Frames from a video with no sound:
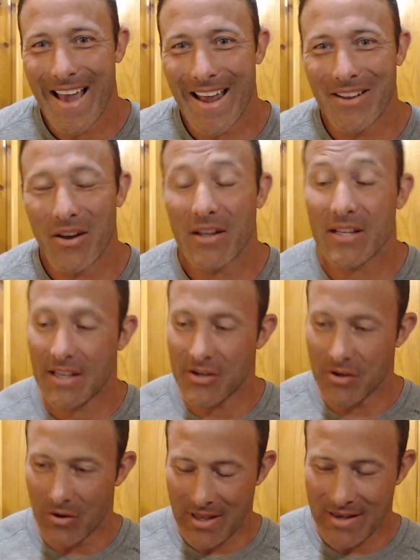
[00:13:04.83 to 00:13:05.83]
and I know, and,
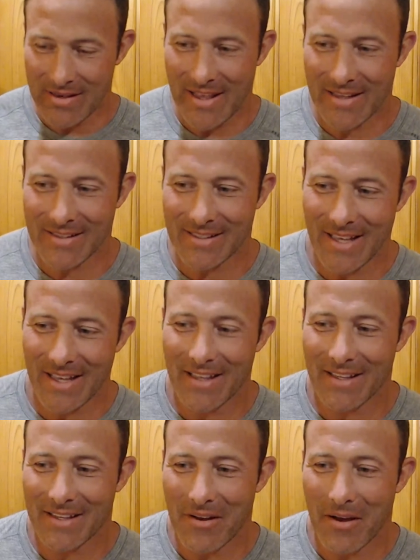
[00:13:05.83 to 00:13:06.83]
and, you know, and and
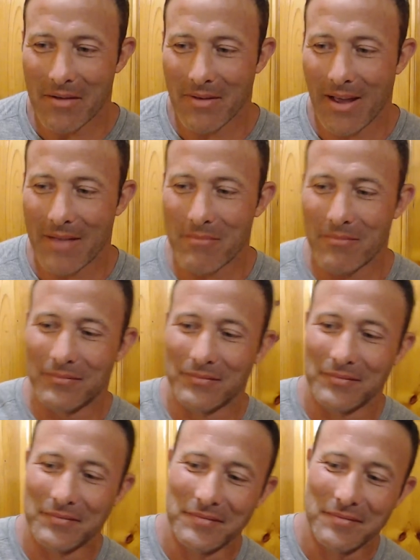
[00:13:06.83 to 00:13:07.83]
uh, you know, I, am
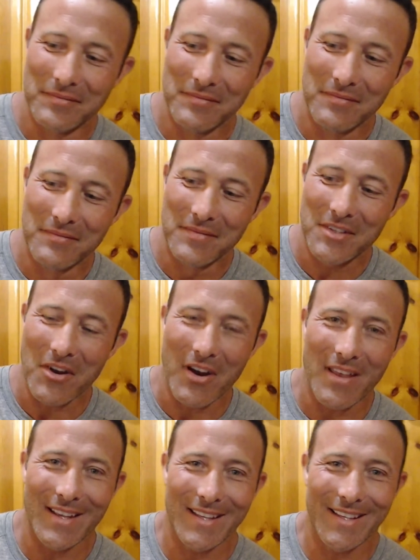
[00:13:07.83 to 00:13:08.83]

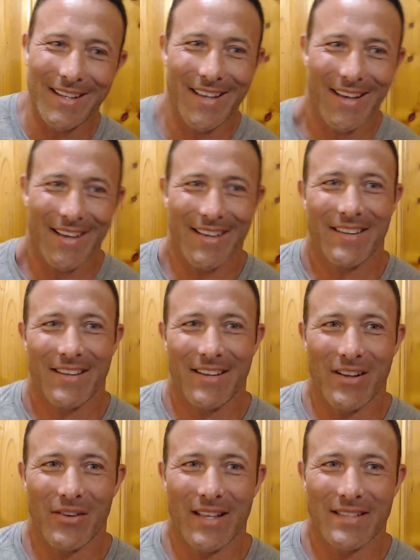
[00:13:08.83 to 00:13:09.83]
sorry that he uh,
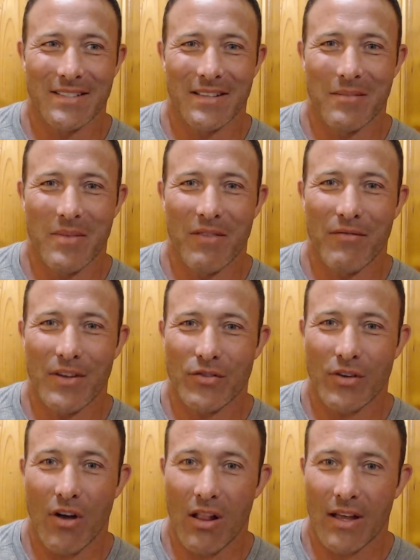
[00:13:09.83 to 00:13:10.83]
you know gets a bit
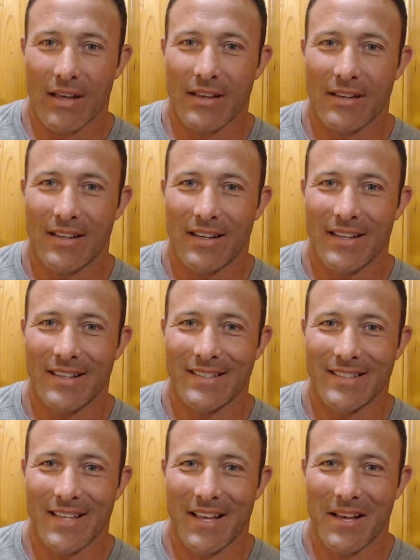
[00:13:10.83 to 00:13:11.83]
vitriolic in
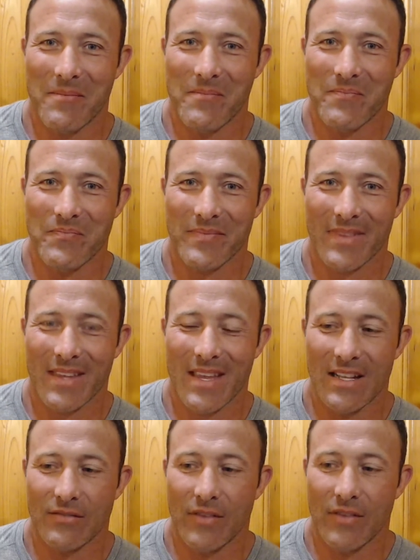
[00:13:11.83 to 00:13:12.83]
his um,
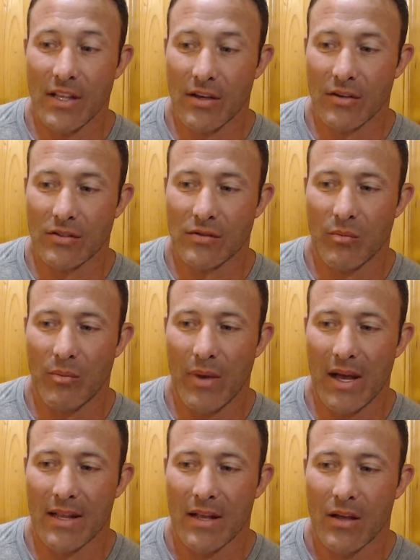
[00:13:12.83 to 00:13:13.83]
in his videos,
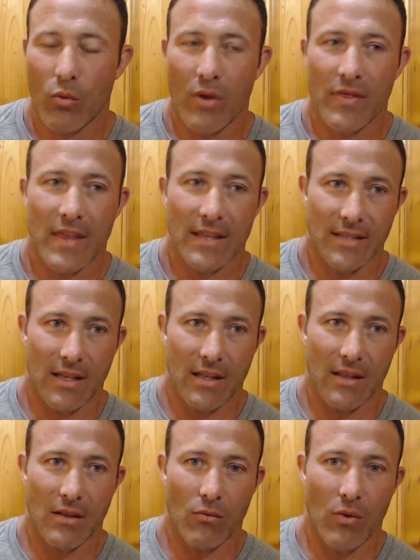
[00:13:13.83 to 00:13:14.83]
but one thing
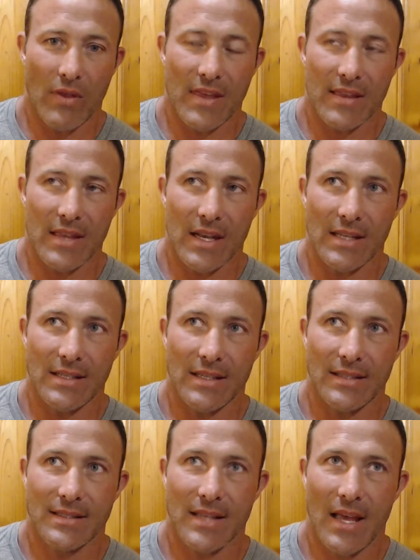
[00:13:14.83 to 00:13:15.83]
that one thing that he
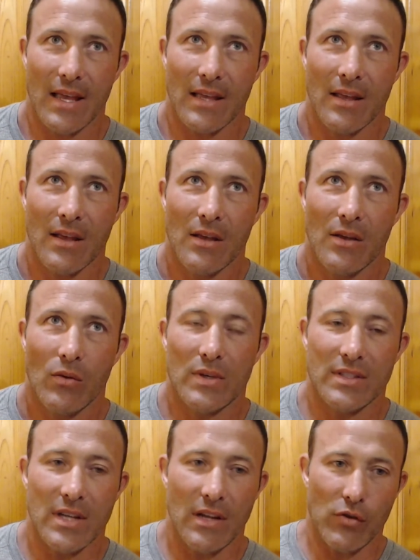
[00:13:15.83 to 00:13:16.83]
did say
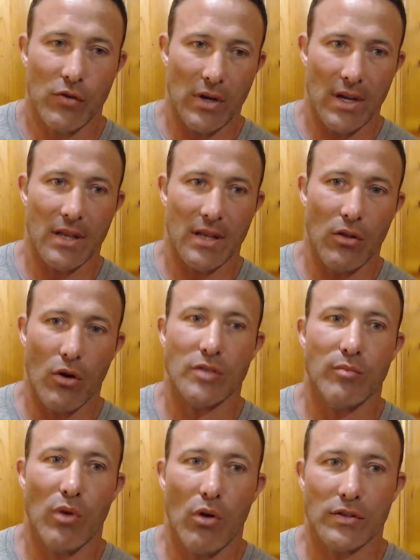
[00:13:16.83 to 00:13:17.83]
was that if you're eating a
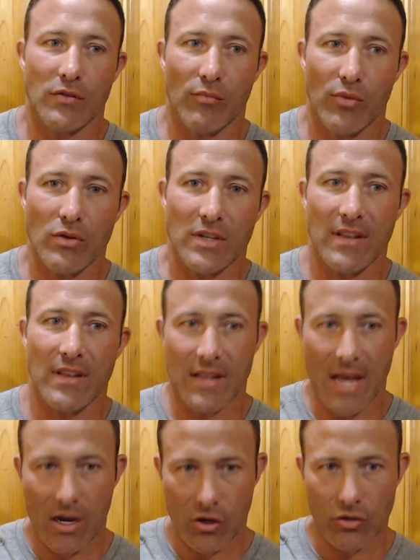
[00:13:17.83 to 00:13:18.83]
large bolus of protein,
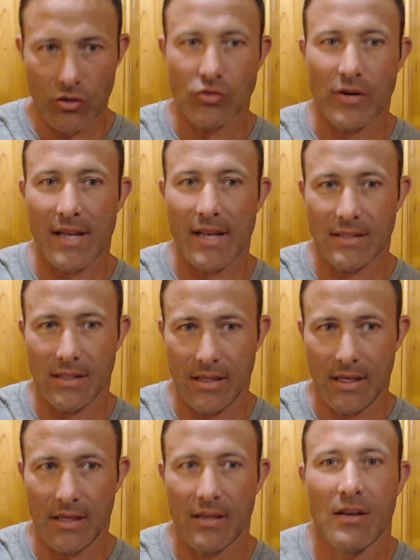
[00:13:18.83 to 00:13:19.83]
that that could
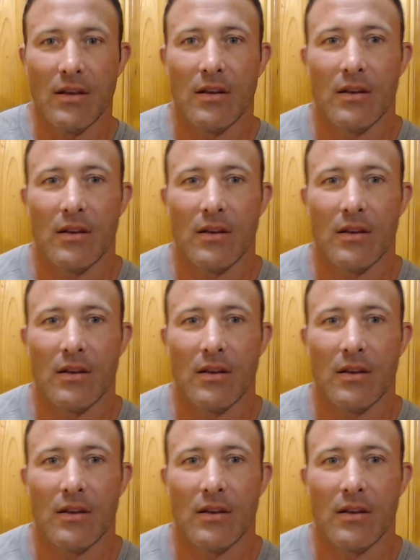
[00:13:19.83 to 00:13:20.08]
transiently